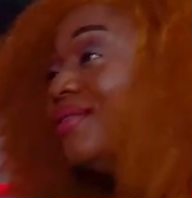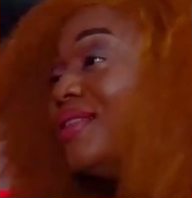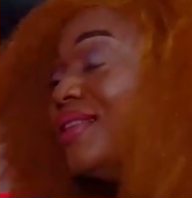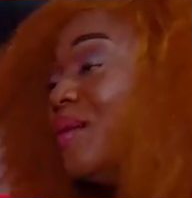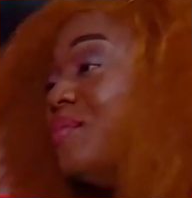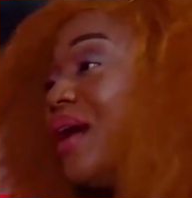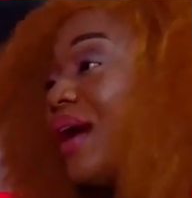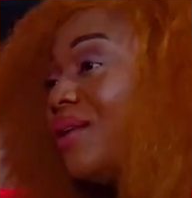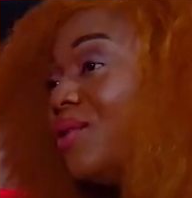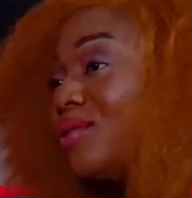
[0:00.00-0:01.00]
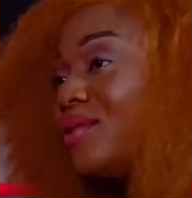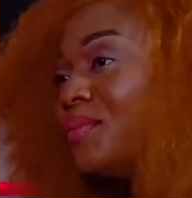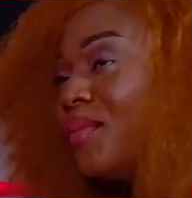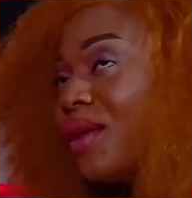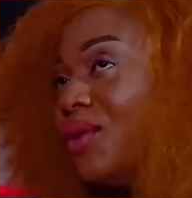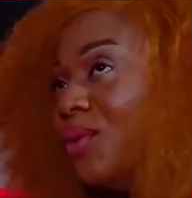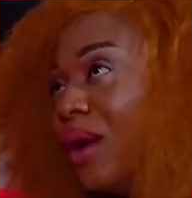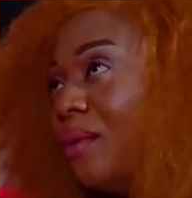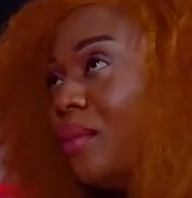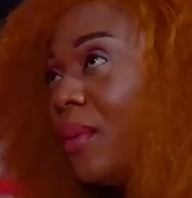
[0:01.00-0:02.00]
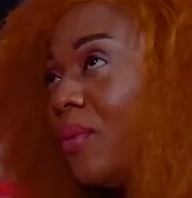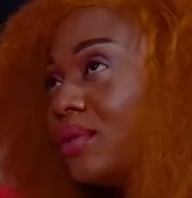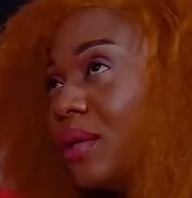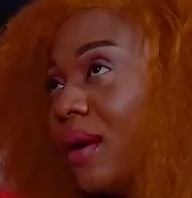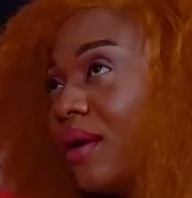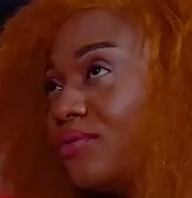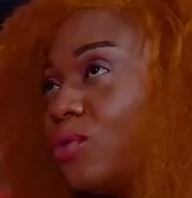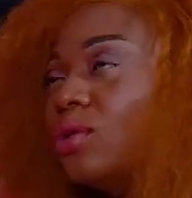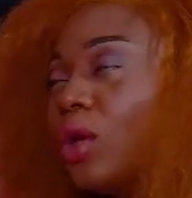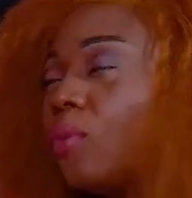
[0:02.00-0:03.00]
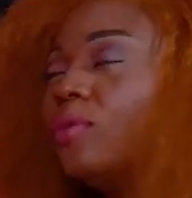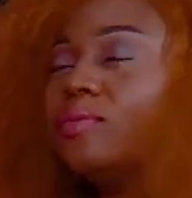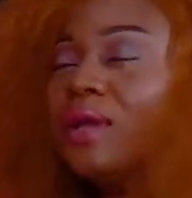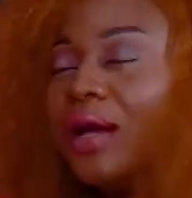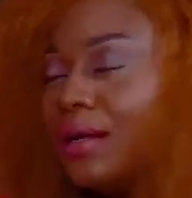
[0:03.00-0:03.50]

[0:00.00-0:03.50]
That me, I cannot. You know, I remember one time I, have told a couple of people that ah,